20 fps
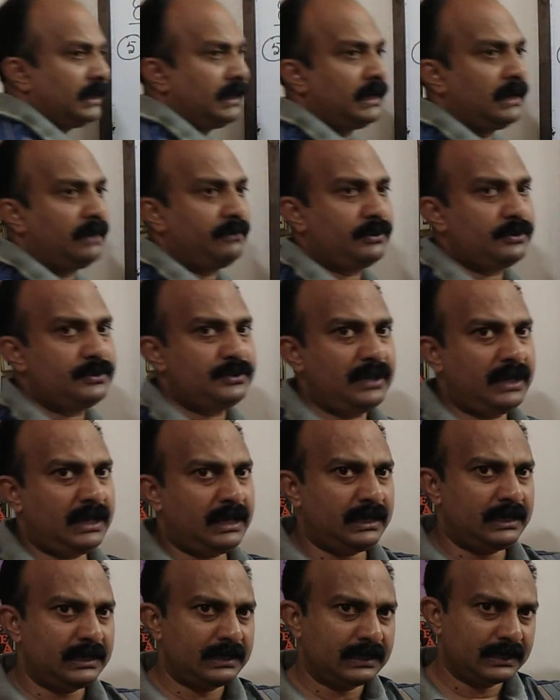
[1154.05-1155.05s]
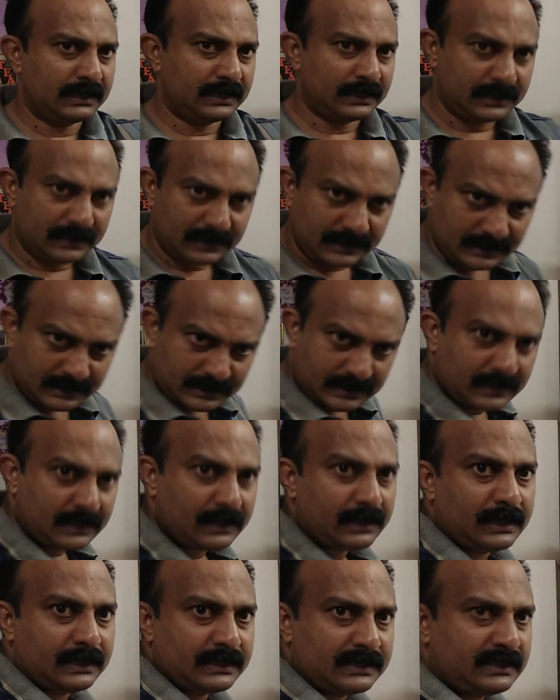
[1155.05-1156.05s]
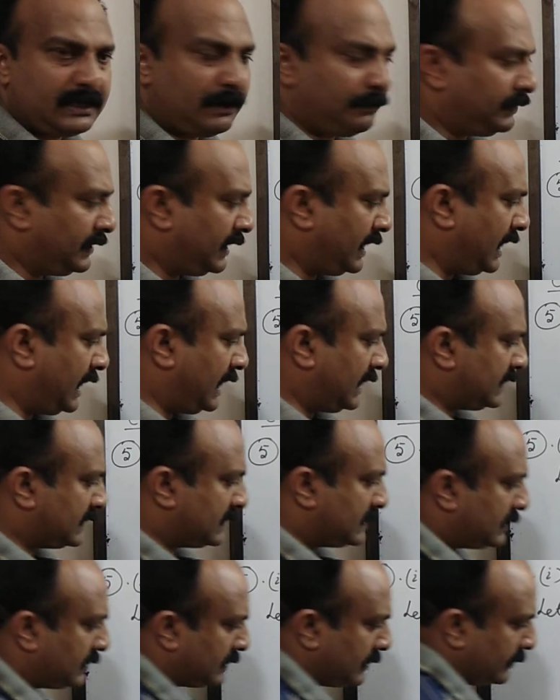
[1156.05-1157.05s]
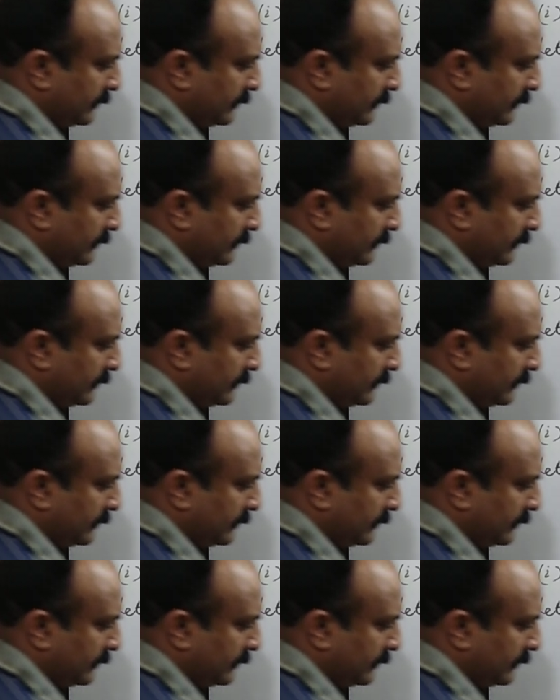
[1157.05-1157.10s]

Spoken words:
Now you see, subtract.